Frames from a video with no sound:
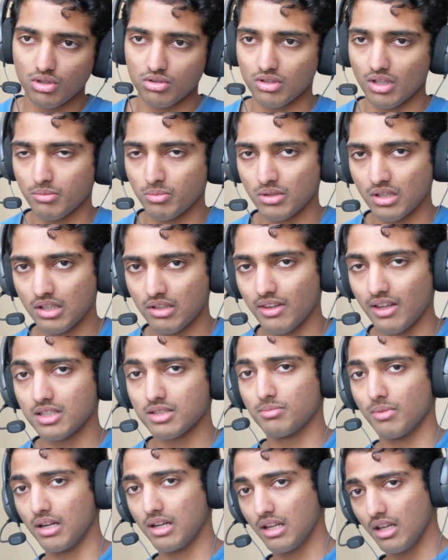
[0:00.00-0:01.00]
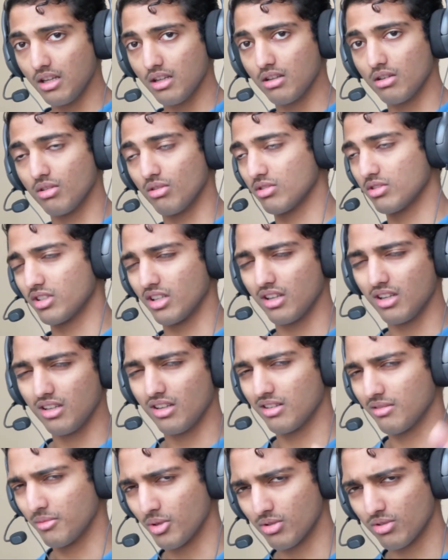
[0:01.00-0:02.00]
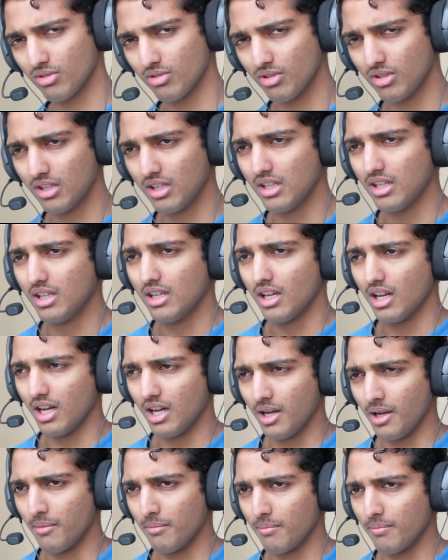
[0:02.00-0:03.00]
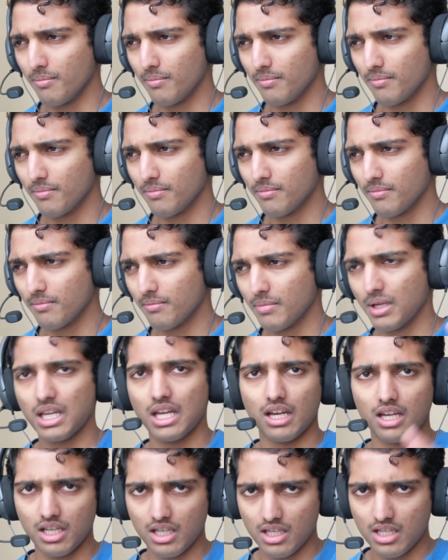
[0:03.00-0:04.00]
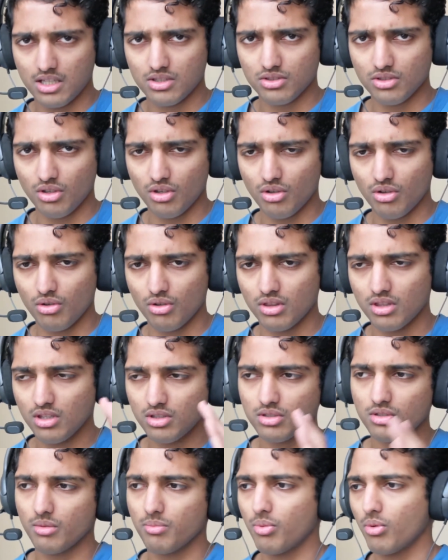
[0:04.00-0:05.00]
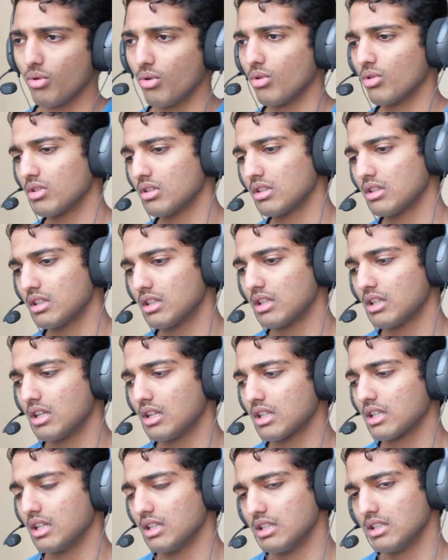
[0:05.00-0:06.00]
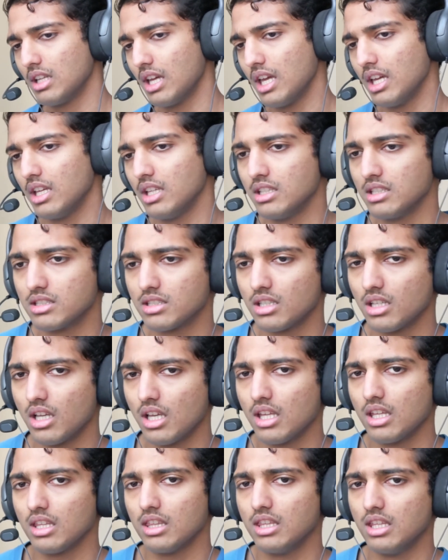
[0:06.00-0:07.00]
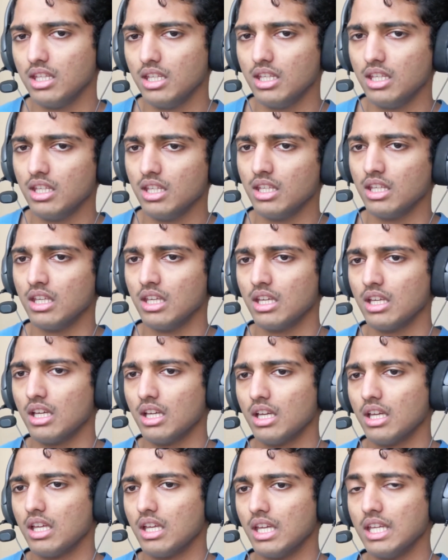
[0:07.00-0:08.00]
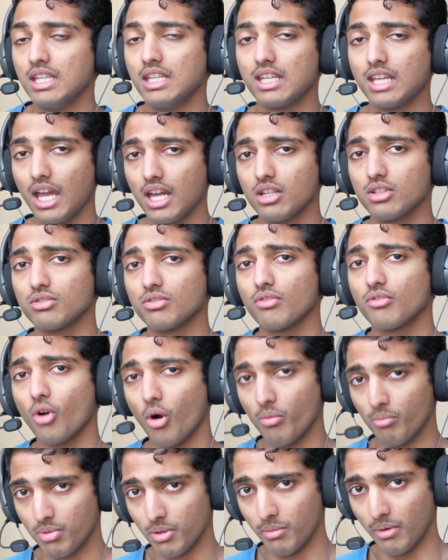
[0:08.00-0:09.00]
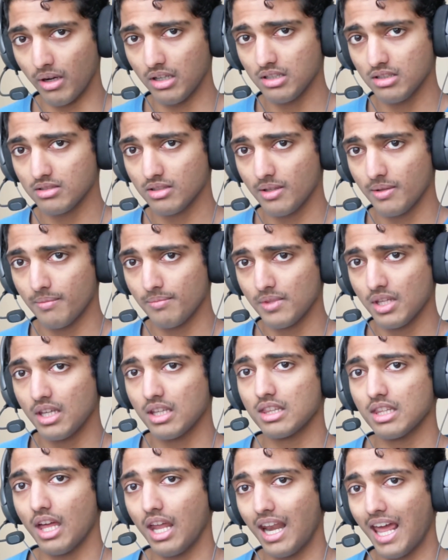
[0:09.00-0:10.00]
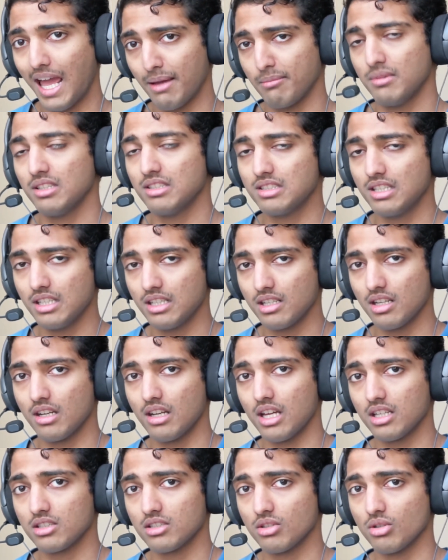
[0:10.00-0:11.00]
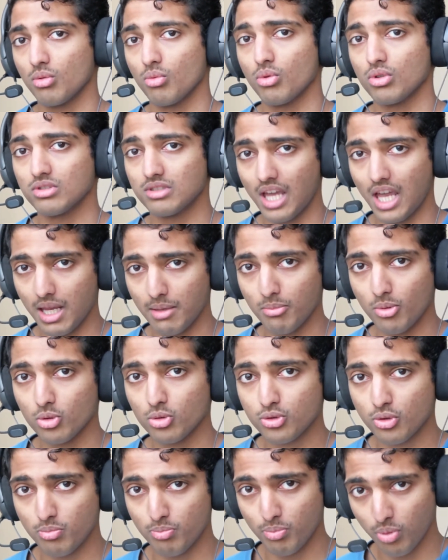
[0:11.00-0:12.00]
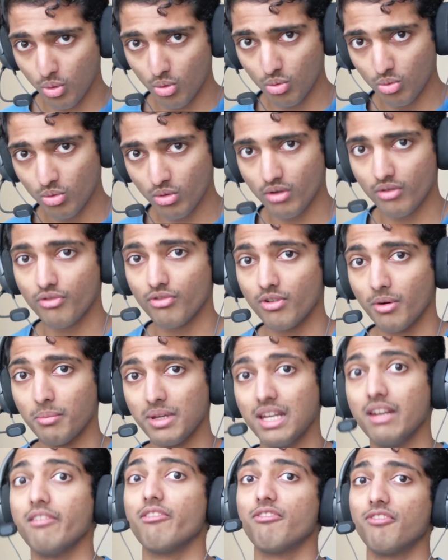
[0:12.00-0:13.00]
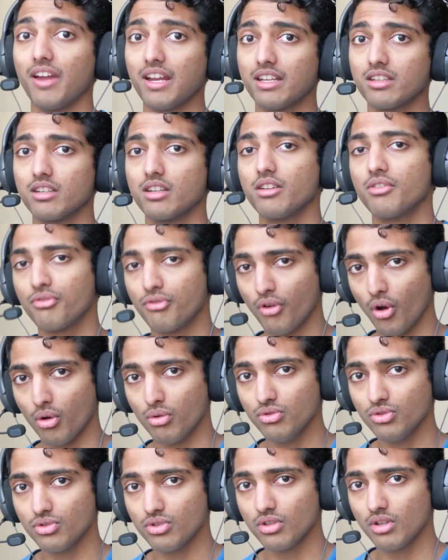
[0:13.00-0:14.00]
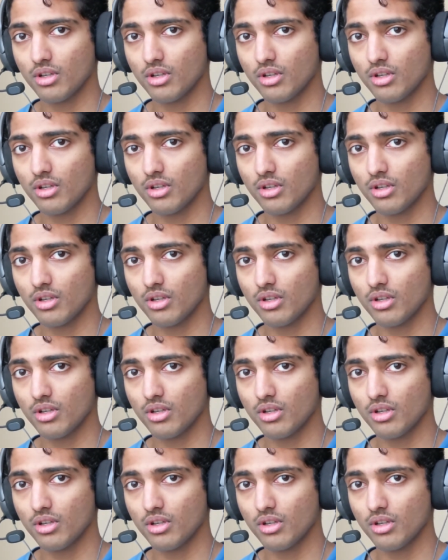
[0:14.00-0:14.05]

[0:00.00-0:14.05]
I believe, last Monday or Sunday. I'm not sure. But yeah, so this report contains the indicators of compromise that Amnesty International was able to pull from infected phones,